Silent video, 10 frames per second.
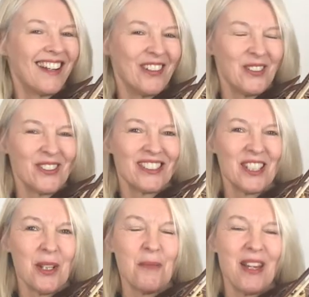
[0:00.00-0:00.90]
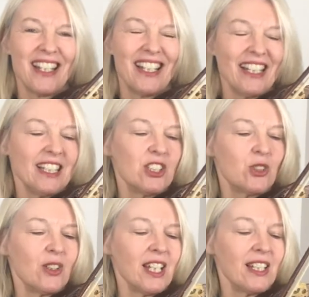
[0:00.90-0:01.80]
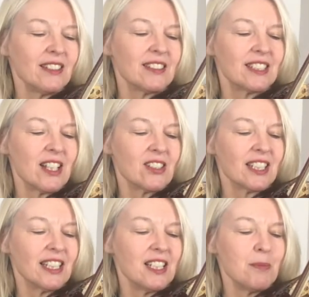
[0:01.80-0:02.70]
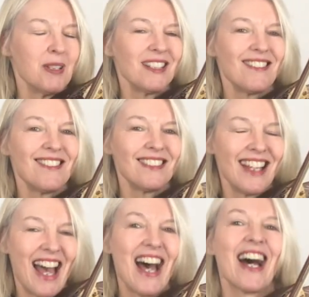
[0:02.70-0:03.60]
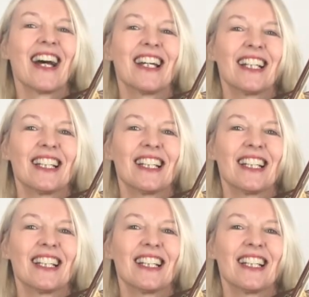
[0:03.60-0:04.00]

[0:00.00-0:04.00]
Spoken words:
Awesome. And the E string, starting in the middle, and...